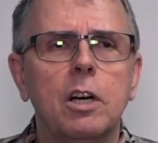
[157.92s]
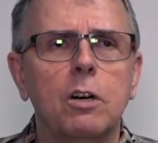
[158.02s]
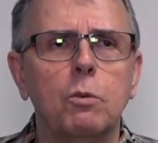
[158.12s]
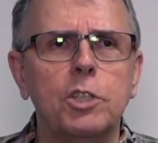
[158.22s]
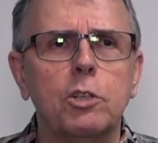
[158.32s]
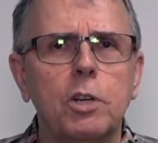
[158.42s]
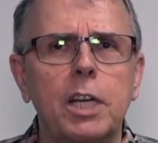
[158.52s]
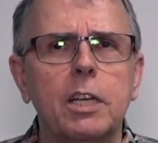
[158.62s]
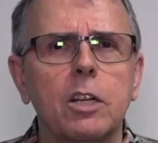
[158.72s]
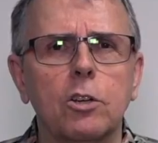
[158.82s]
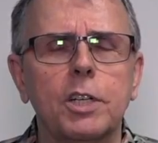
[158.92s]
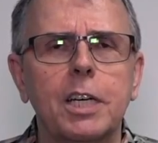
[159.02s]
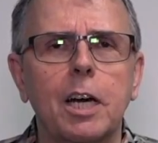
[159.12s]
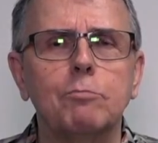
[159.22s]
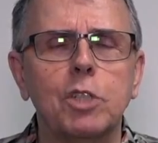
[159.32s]
When you're creating a
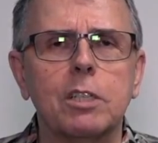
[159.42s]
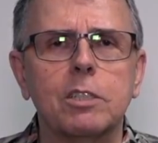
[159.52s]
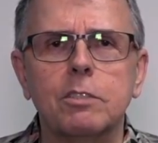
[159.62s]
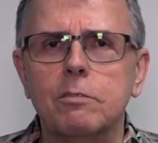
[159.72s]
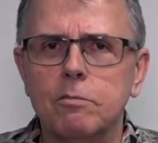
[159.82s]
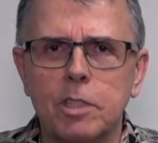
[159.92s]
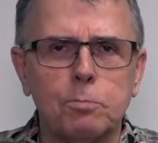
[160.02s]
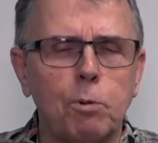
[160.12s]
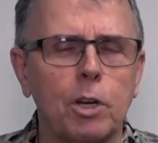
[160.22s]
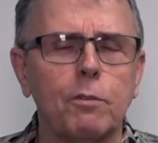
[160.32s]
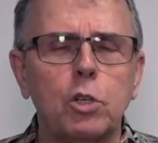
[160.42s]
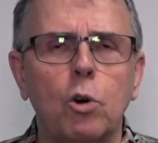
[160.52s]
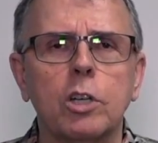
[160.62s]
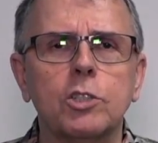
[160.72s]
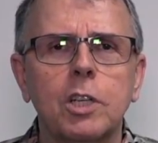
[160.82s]
learning object as part of a
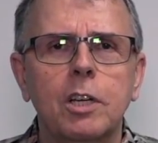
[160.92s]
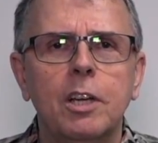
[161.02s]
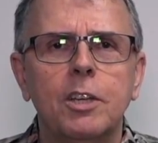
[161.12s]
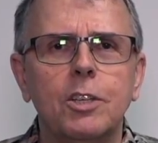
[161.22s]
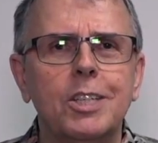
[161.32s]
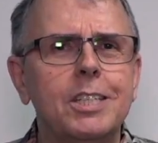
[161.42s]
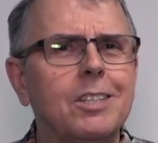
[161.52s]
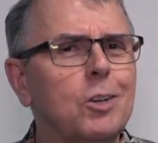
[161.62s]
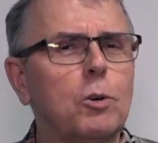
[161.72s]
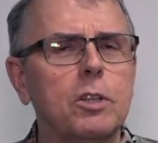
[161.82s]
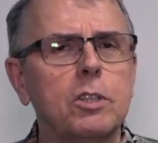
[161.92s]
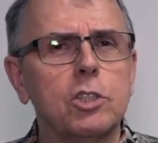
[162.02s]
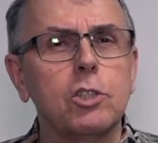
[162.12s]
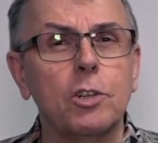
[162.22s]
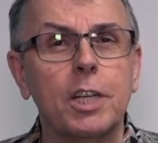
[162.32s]
course, you need to know whether
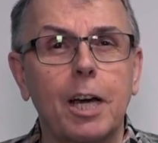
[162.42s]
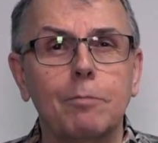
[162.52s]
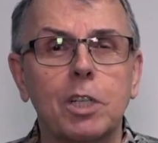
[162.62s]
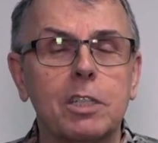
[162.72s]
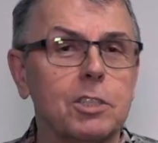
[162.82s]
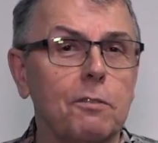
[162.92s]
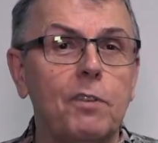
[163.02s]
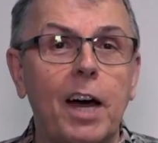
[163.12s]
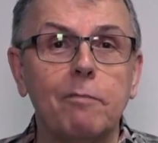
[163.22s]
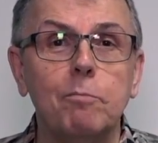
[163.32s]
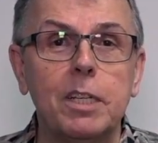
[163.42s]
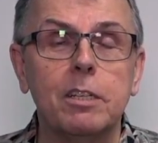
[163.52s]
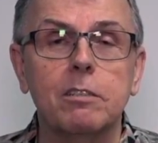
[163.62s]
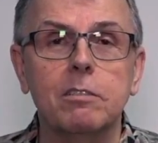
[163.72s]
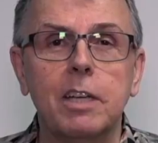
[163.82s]
this learning object is a 5-minute
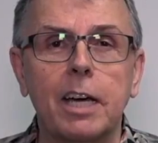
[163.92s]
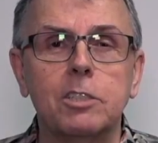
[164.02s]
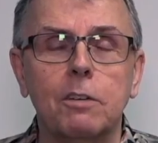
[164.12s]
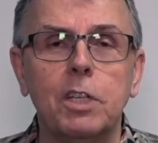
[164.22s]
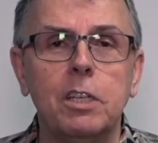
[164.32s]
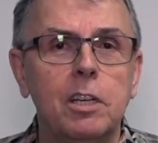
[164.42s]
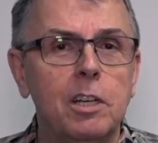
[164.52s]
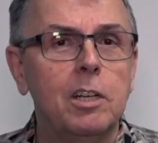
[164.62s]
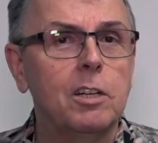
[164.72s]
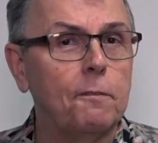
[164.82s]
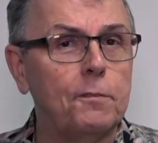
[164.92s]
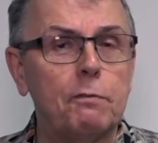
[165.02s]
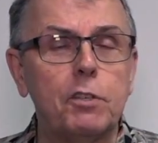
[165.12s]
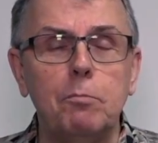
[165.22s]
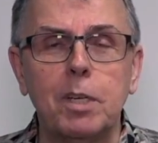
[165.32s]
activity, a
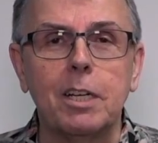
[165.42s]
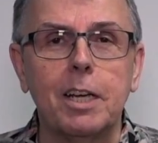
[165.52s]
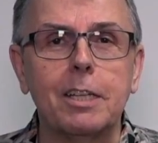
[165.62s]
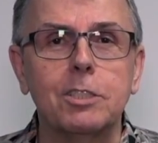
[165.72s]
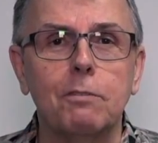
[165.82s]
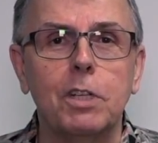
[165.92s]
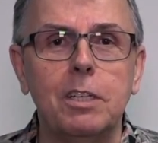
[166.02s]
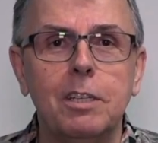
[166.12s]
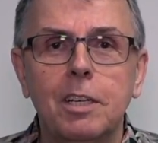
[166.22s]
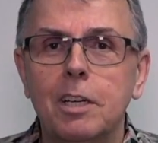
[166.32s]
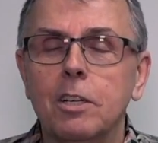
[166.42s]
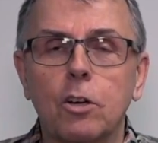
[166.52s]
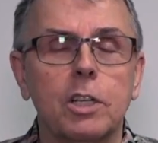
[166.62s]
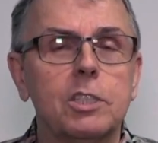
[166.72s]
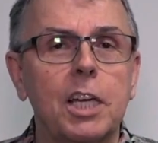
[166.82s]
50-minute activity,
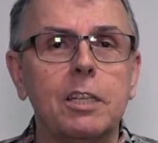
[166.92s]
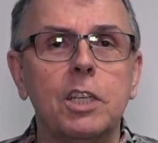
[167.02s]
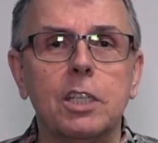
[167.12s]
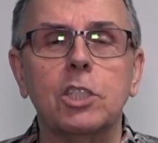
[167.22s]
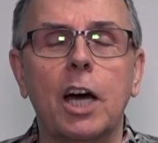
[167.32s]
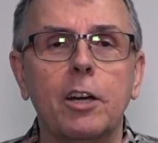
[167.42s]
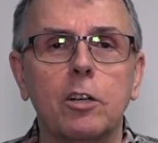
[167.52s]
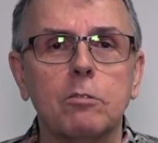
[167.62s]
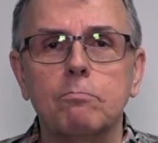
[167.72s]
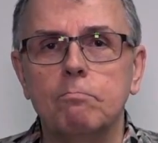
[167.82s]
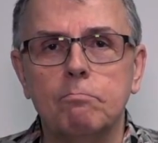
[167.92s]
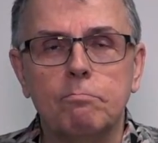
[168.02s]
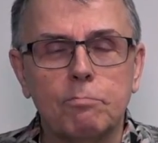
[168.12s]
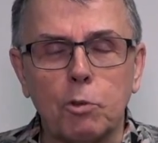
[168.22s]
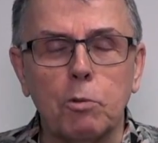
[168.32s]
going to take the entire
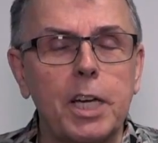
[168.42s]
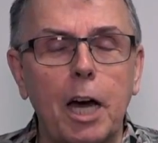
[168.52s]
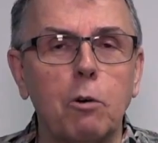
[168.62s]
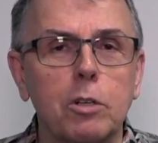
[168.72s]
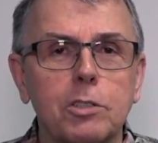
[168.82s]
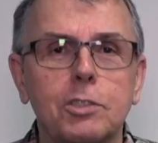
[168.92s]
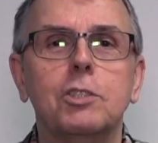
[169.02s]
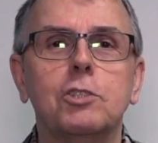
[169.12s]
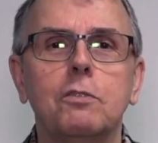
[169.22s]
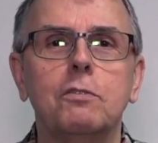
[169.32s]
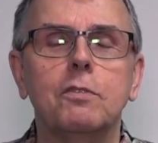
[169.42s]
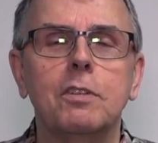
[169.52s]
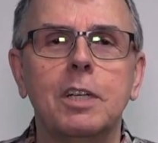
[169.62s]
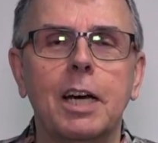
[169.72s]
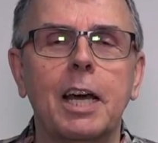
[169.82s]
3 hours that you've
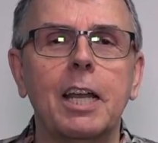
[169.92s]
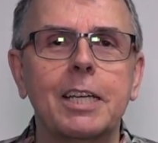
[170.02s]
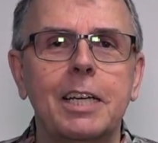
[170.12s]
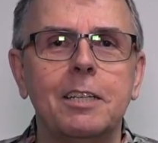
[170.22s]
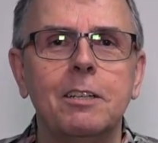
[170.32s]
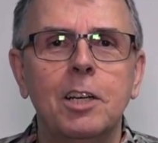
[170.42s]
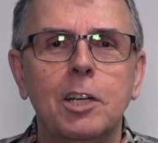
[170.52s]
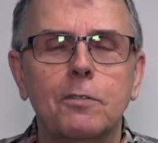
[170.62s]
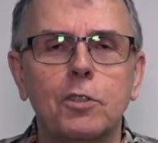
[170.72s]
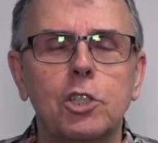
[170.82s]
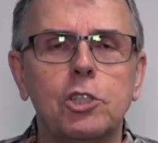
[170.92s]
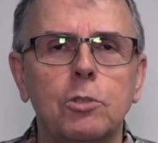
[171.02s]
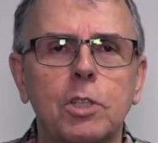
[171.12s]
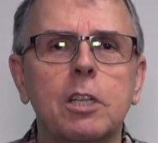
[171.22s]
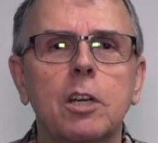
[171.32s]
got allocated for this
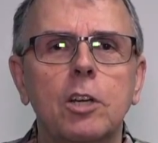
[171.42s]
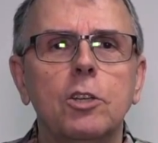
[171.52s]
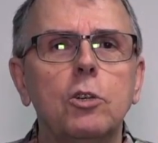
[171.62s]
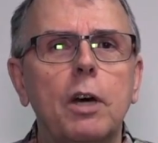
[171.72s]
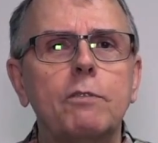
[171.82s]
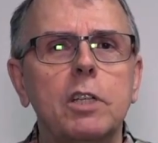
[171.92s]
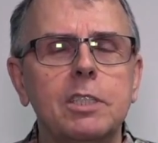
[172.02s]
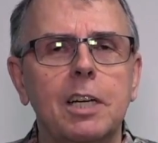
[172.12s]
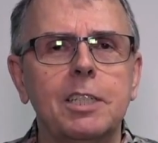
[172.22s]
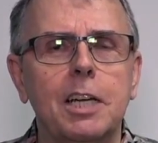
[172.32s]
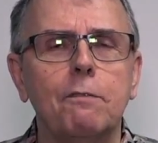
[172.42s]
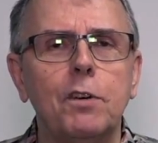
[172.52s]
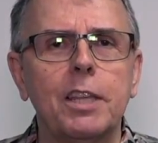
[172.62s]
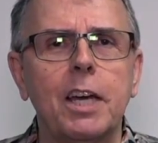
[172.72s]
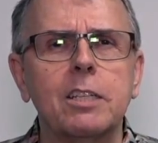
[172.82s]
unit. You have to
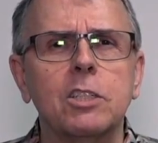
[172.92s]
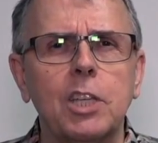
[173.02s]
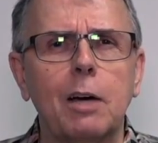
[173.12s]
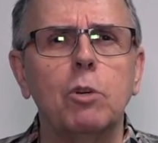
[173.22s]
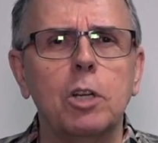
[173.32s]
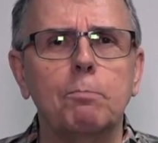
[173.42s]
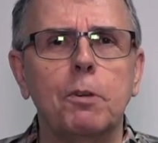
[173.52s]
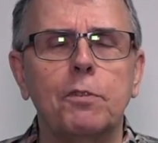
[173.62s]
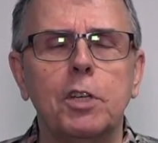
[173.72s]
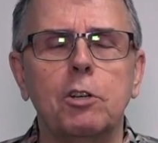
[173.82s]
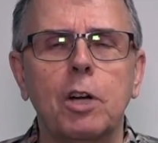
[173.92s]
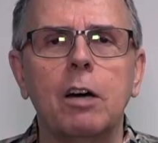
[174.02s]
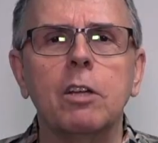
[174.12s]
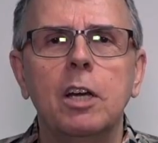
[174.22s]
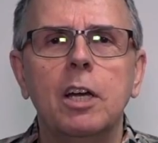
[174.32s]
identify that, because that will help you figure
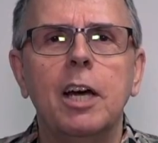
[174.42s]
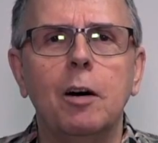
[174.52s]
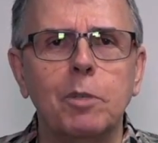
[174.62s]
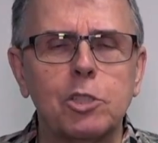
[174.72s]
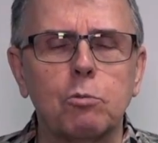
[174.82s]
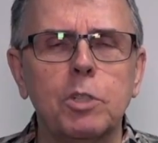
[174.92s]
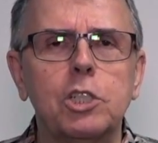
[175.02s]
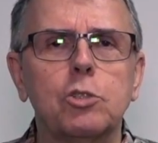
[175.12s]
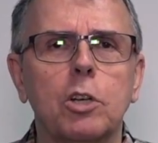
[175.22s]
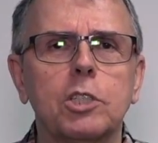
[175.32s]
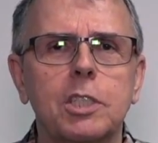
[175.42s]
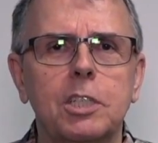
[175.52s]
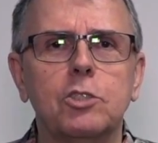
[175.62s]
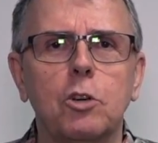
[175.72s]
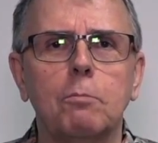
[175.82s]
out how much resource
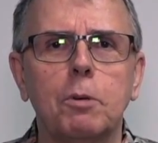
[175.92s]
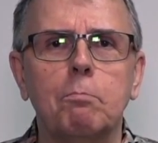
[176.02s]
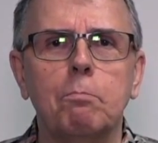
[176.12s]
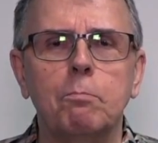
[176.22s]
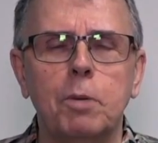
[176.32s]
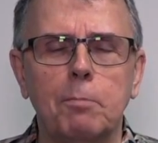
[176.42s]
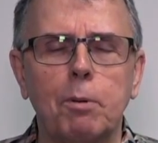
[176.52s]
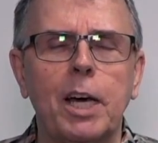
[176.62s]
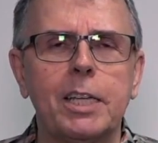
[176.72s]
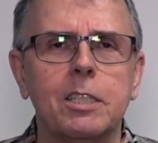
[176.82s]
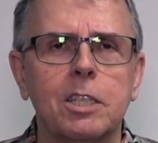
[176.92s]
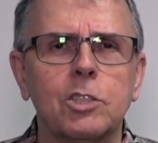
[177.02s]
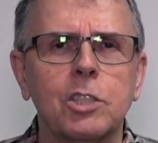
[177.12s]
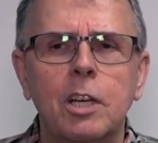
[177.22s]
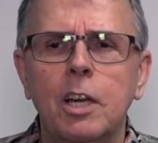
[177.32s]
needs to be applied to
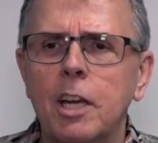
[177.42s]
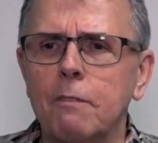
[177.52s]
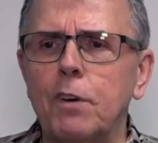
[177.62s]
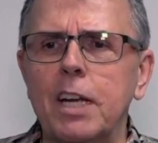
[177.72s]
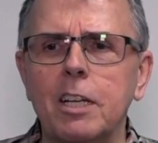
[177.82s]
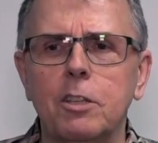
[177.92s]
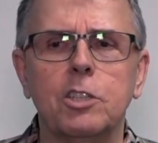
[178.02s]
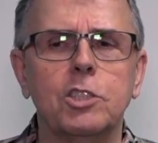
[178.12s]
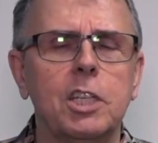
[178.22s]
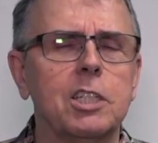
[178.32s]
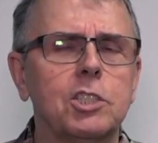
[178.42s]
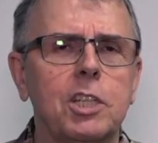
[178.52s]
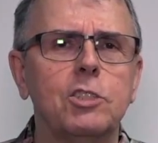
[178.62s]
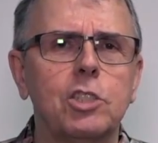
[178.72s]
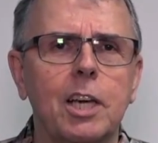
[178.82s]
this. And finally, there's the
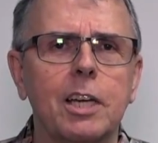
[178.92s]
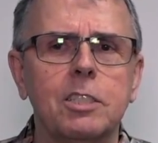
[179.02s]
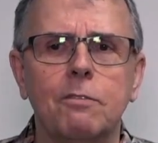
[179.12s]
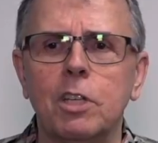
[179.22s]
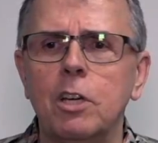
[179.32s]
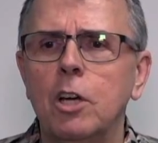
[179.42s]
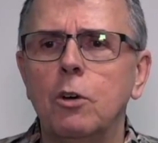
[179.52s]
extension activity.